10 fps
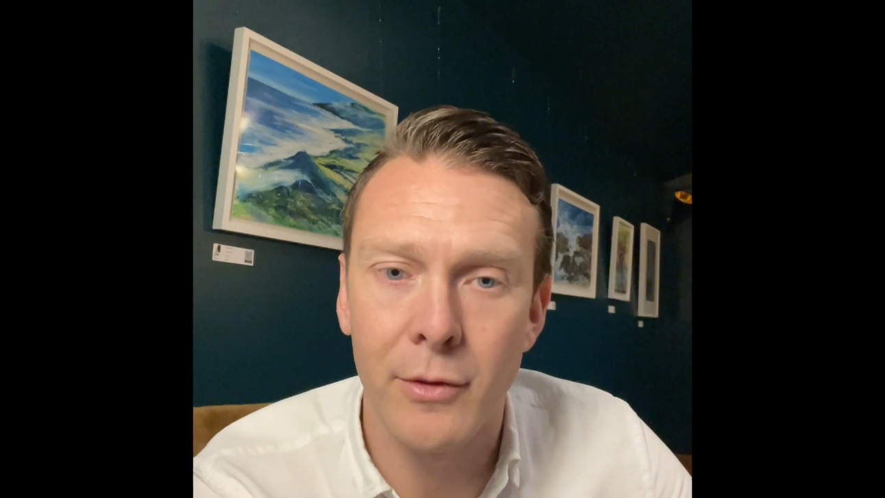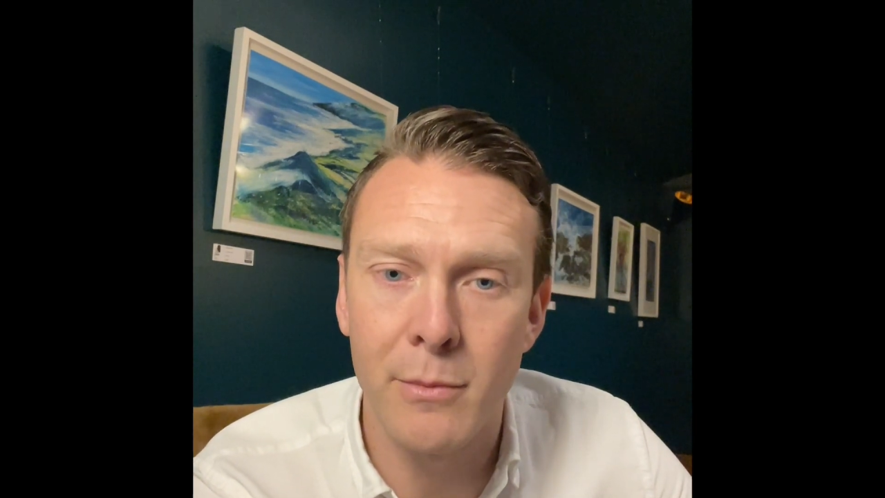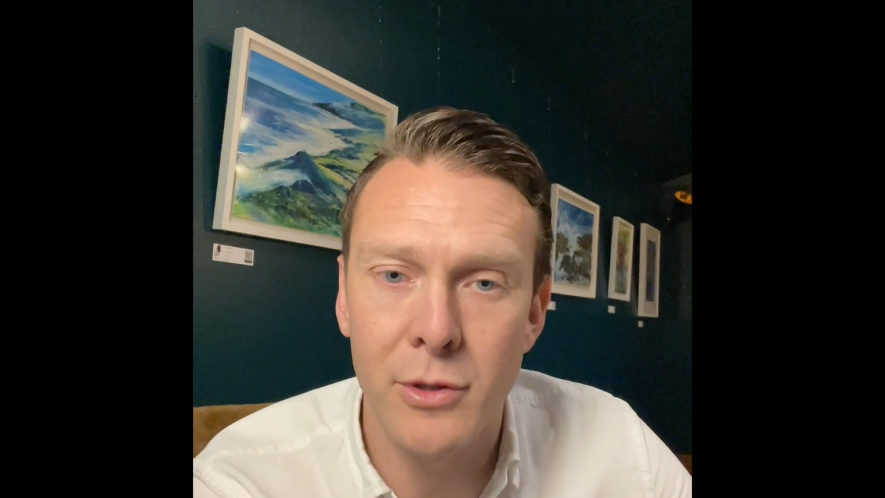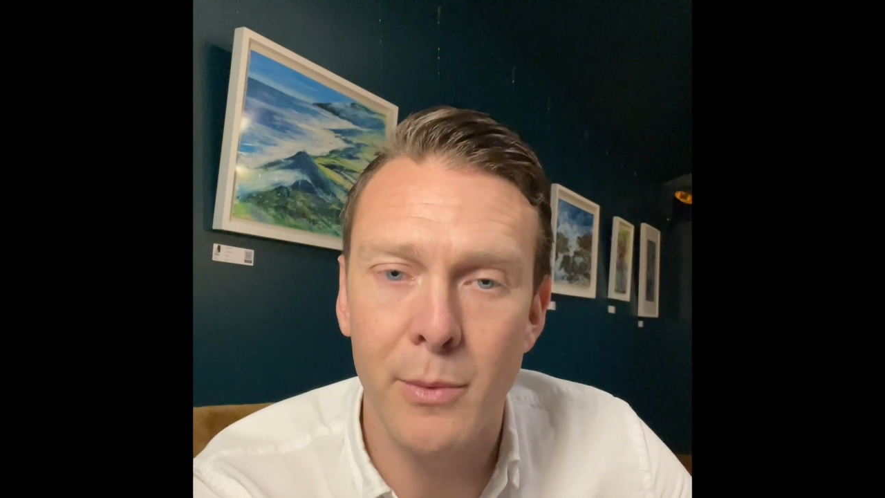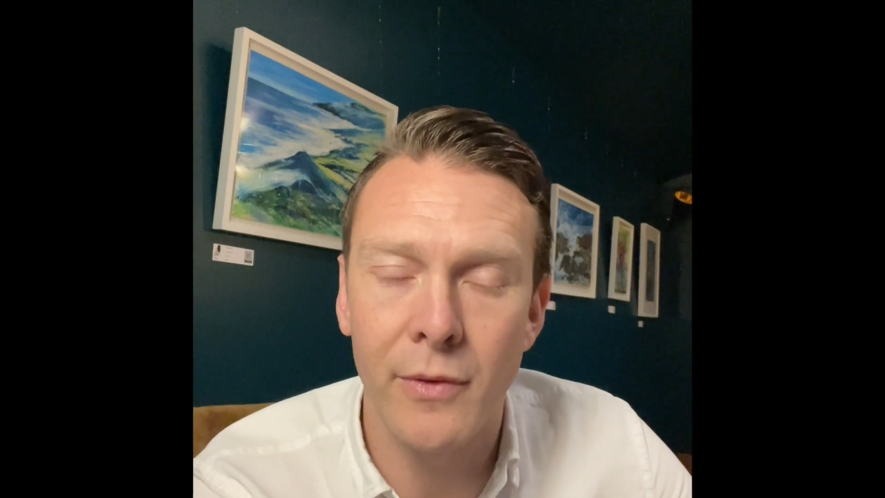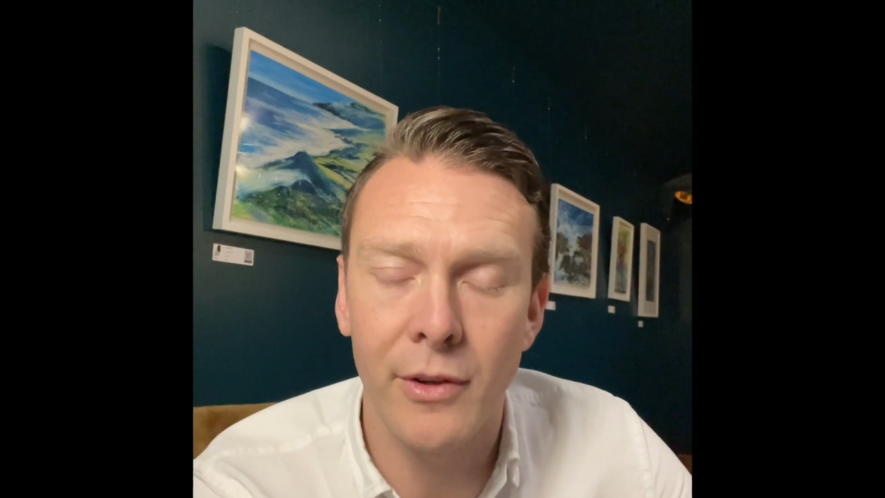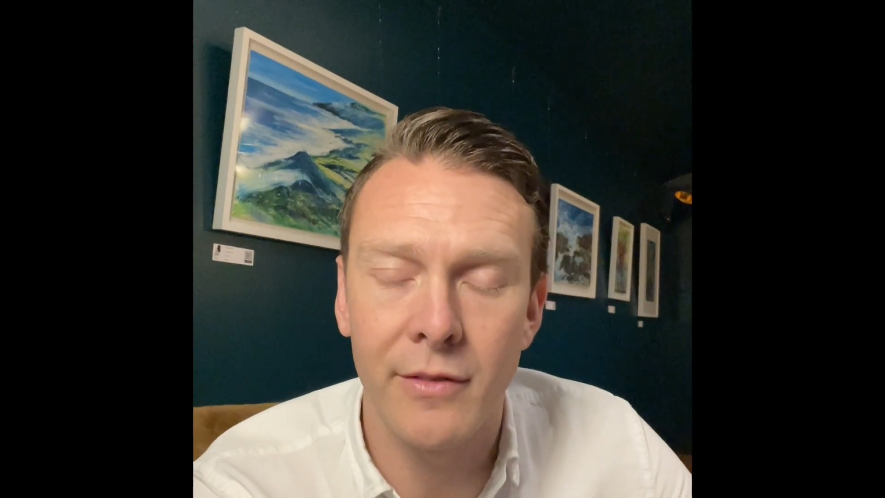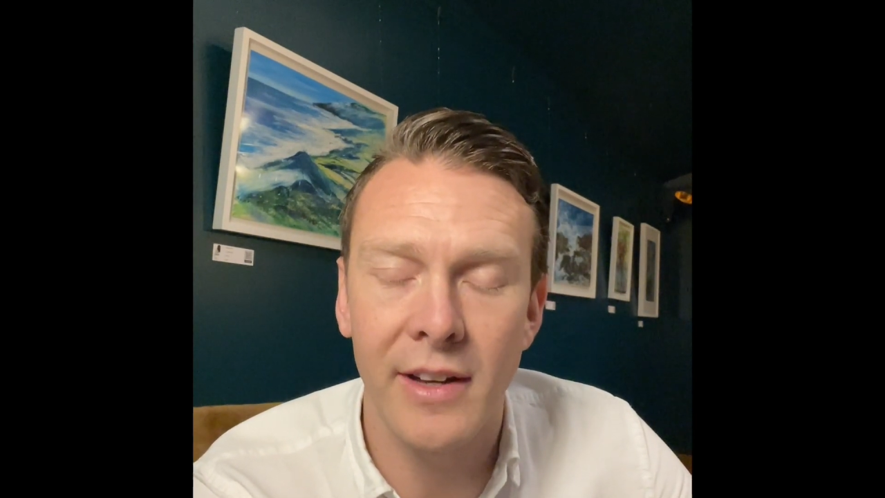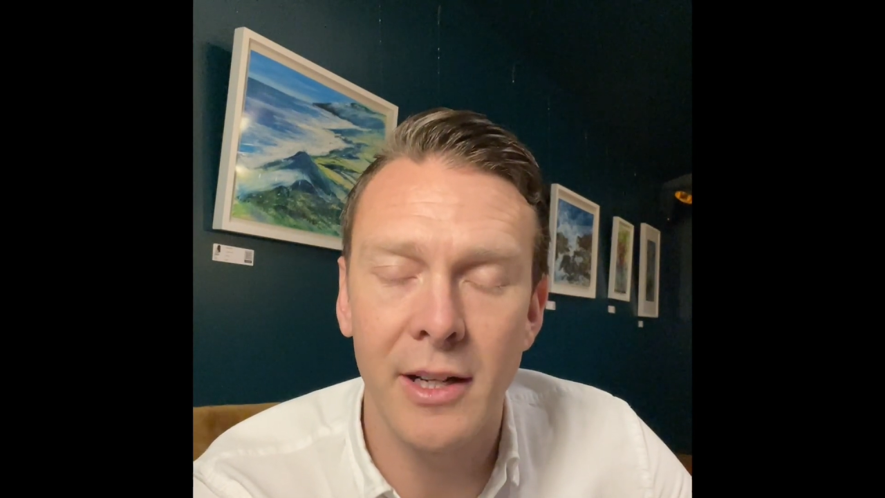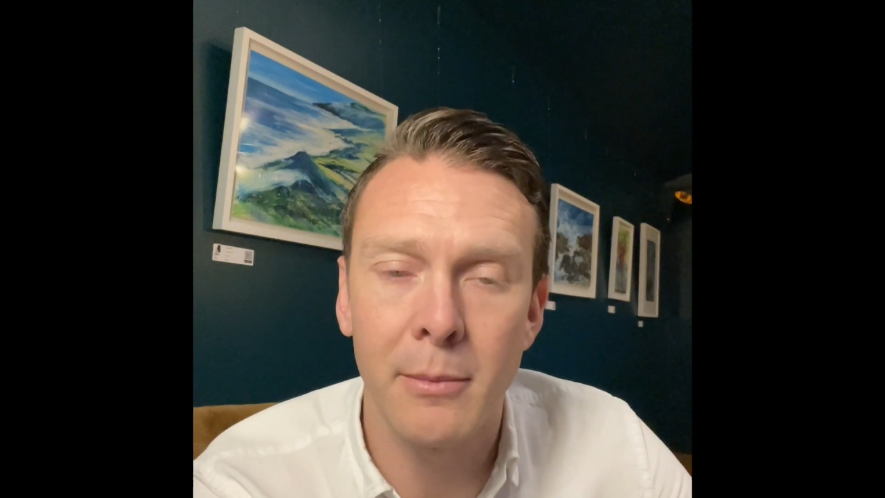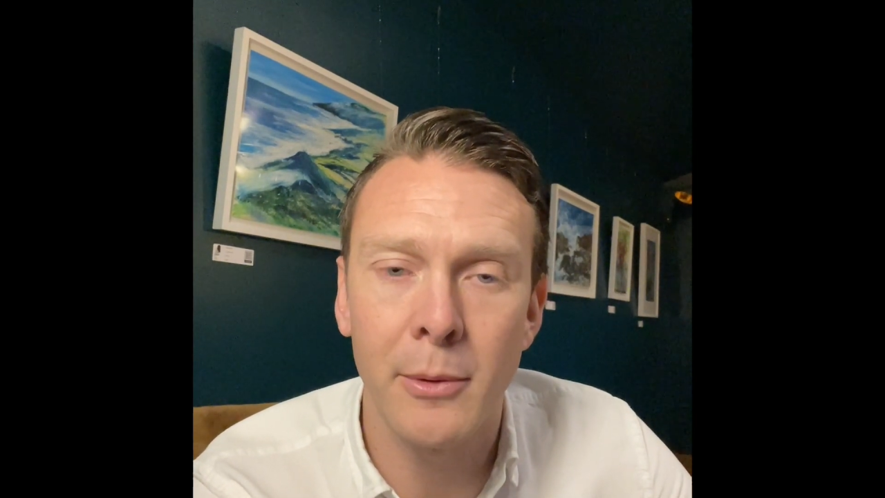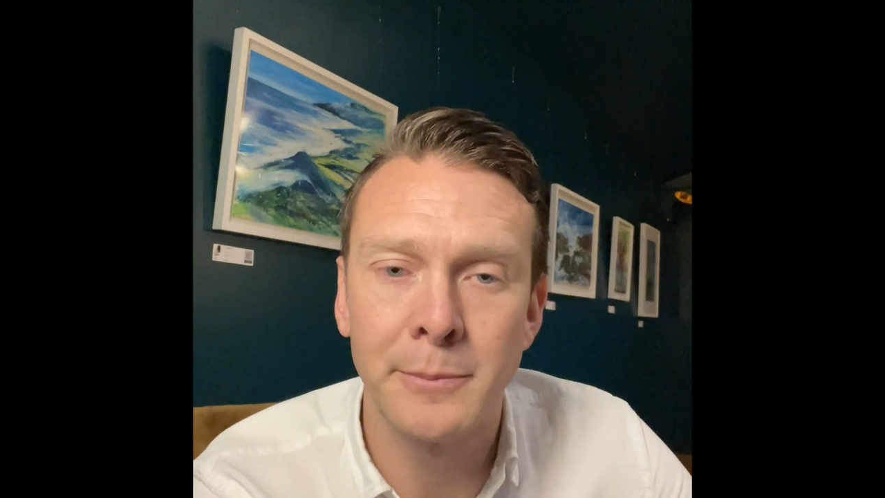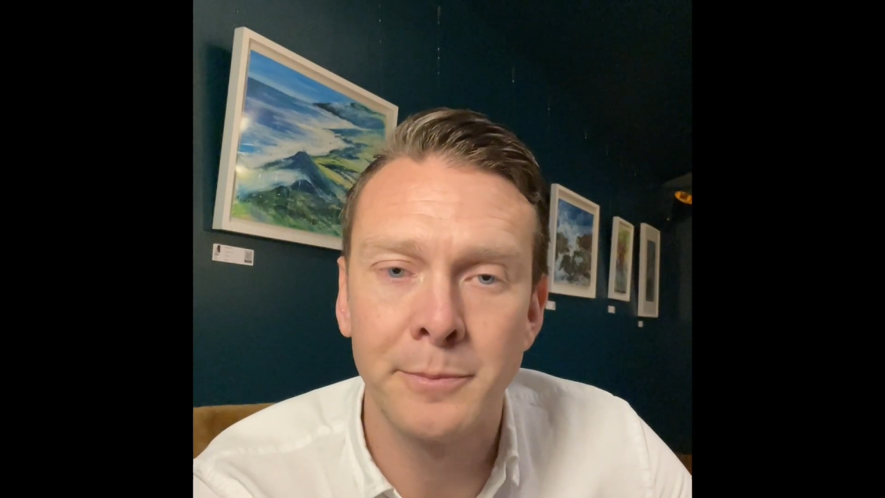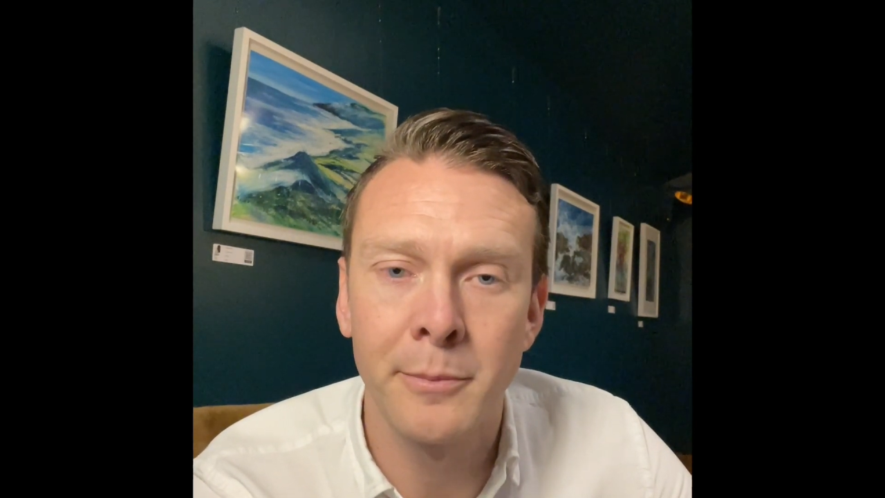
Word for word: rooms that we've got available.